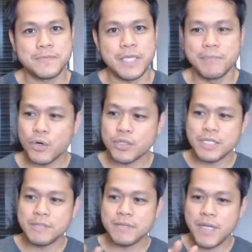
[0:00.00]
Okay, more
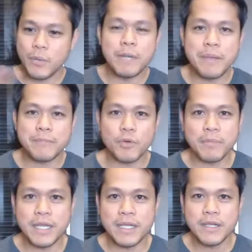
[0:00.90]
than I want to make more
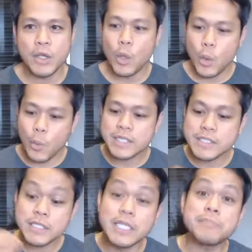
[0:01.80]
money, what
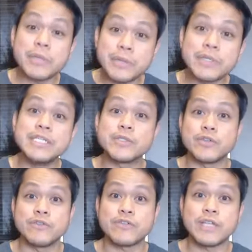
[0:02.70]
is the deeper
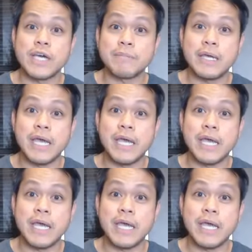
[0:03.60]
reason for that?